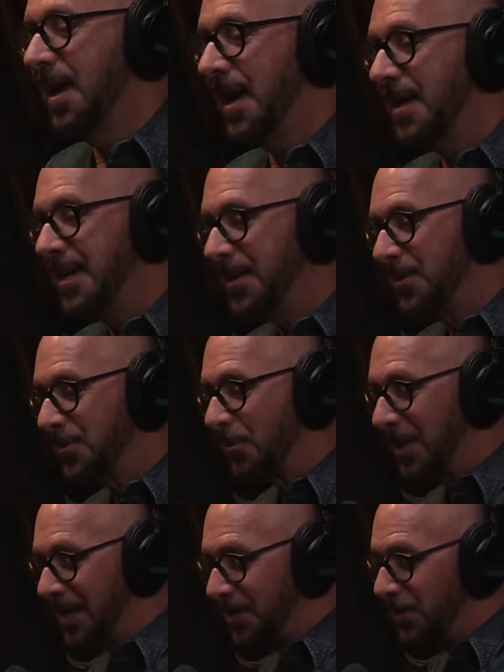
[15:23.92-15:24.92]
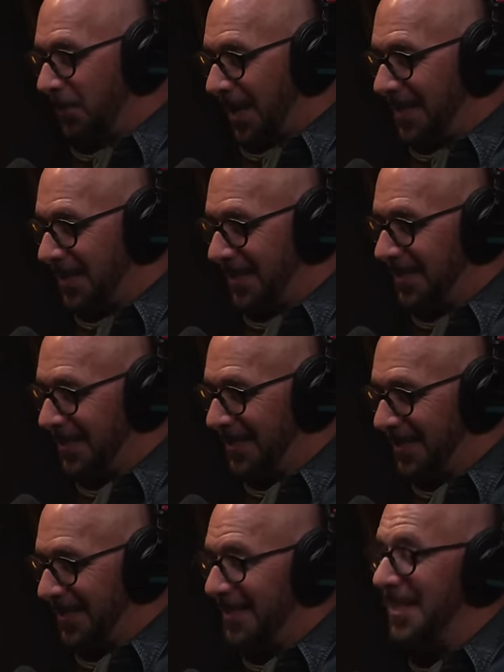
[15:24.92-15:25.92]
And here's what here's what I didn't
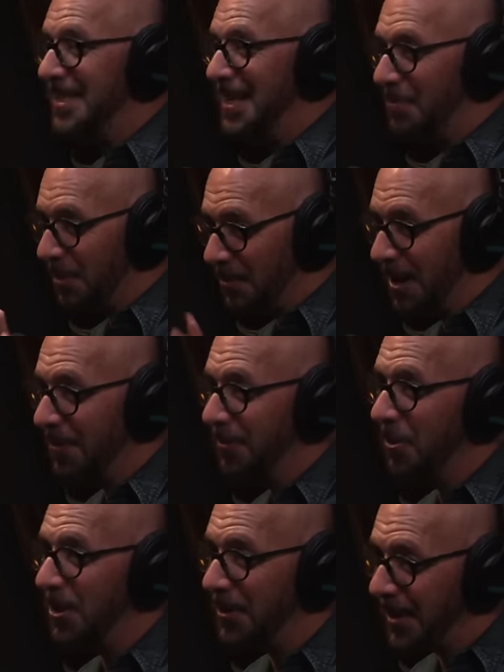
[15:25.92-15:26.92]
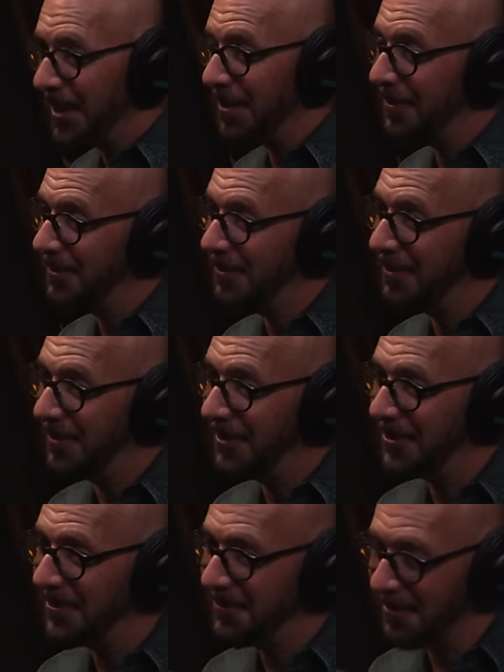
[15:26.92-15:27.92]
let's say prepare for, or think of
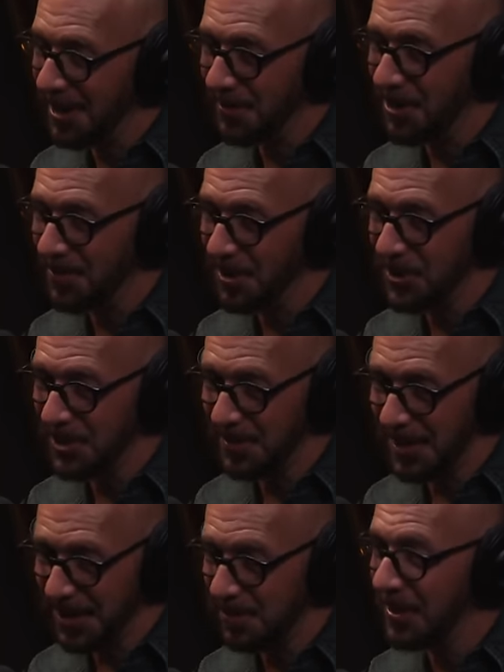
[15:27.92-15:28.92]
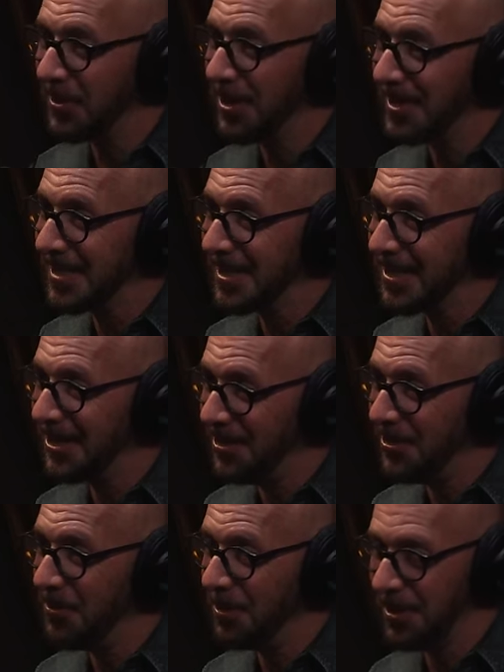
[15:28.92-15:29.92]
when I wrote emergency, but experienced
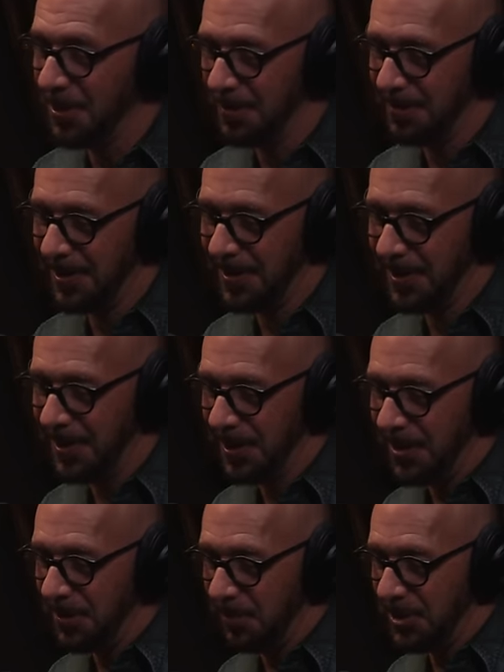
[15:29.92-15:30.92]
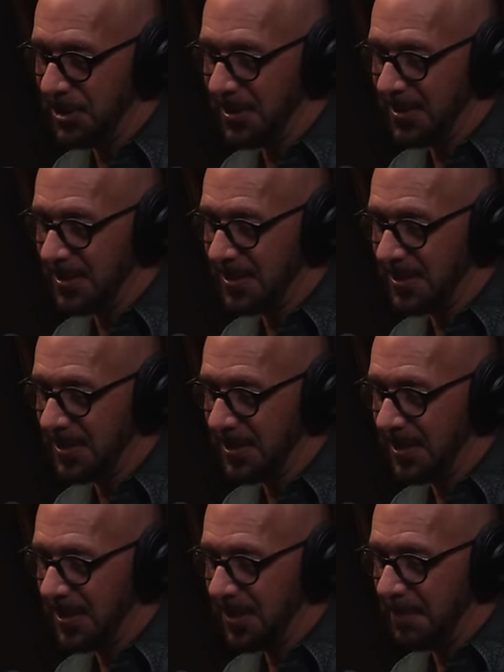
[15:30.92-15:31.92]
anew with COVID, which is
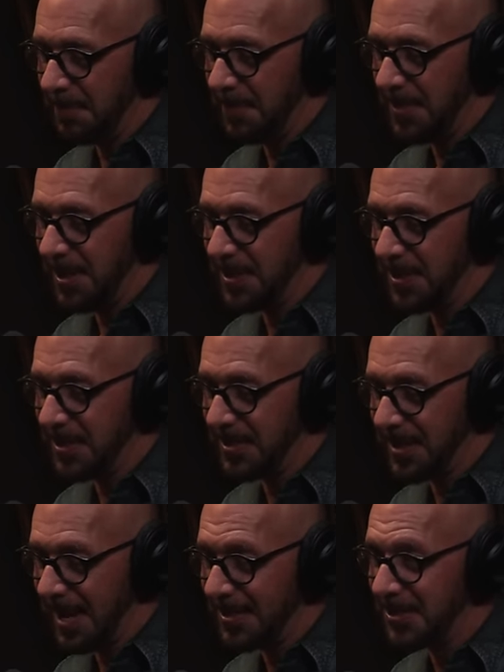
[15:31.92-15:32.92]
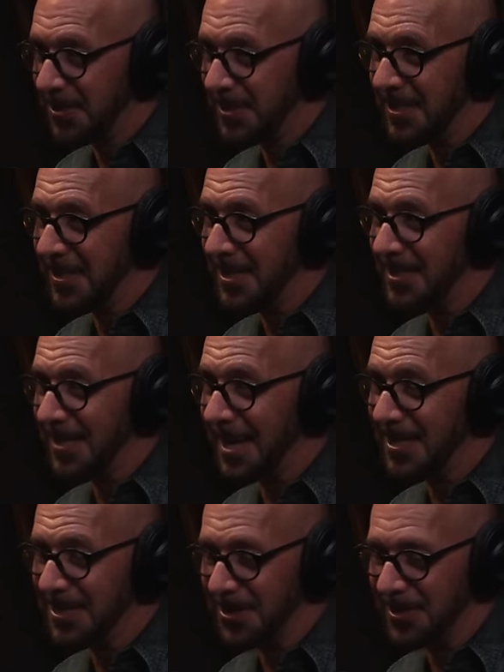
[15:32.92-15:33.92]
that the disaster isn't the
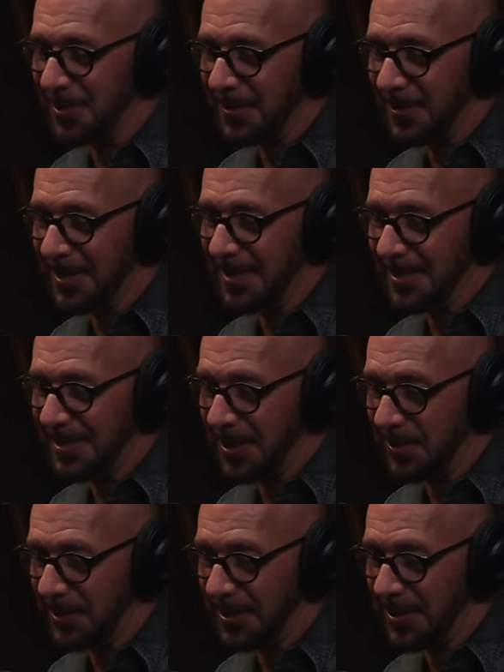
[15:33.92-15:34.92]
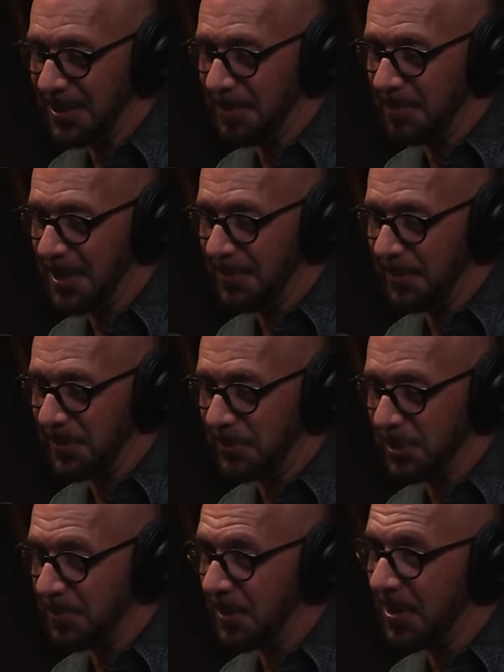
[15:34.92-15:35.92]
disaster necessarily; it's the people's
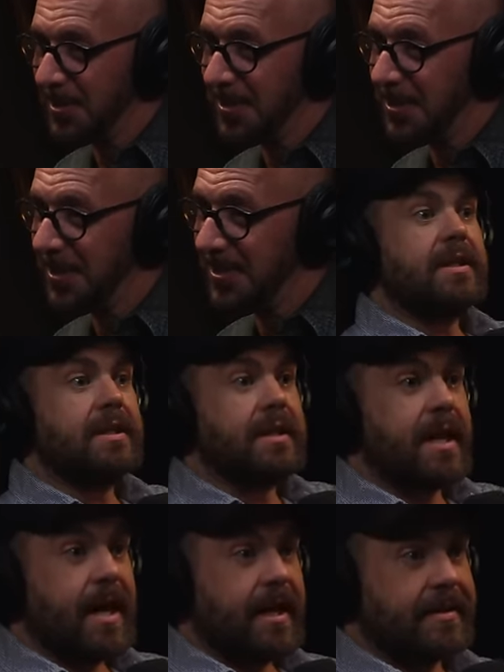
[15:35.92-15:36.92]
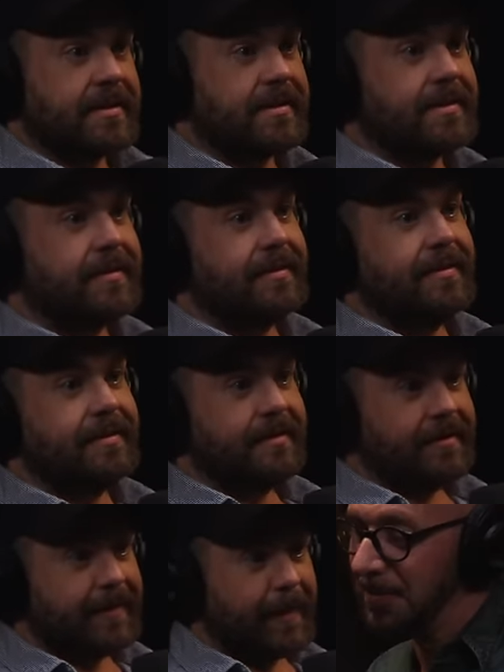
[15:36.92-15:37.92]
response to the disaster. Yes. So I'm more
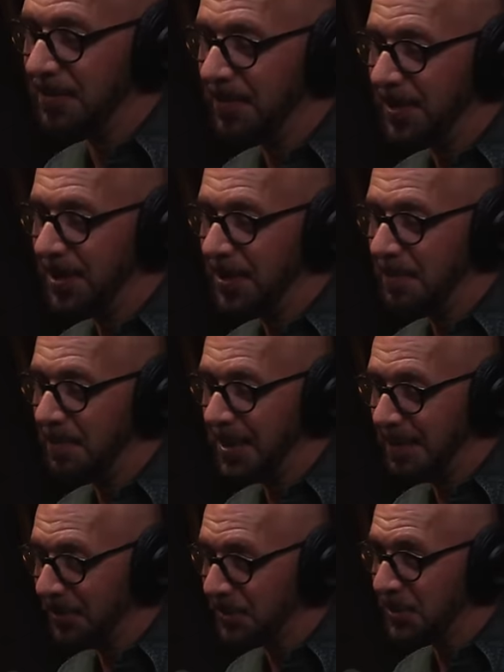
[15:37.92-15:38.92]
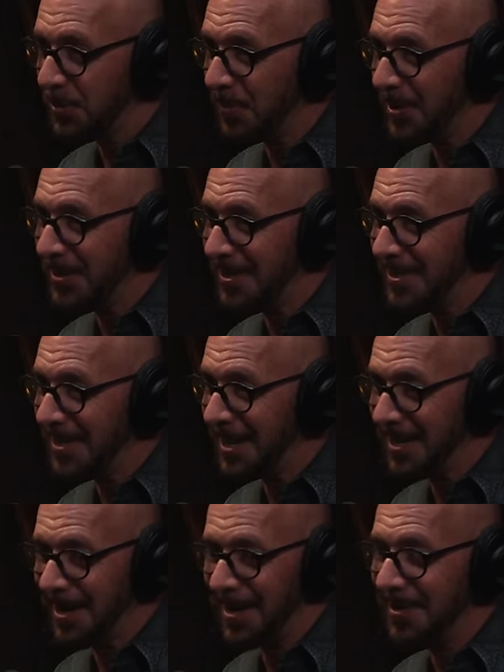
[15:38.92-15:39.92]
scared of people's responses to
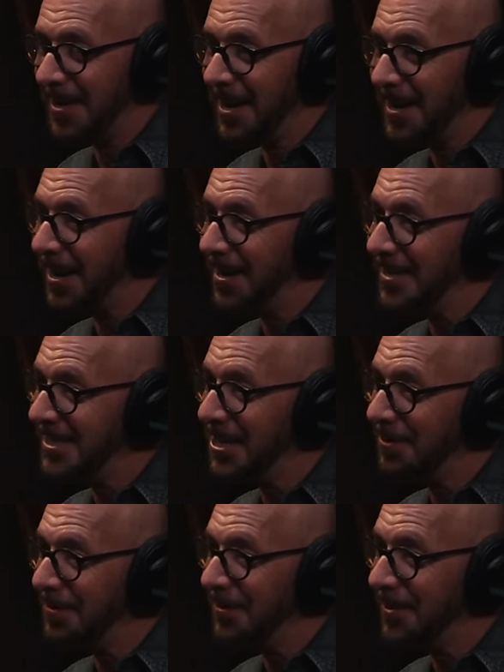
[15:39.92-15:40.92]
AI than AI itself.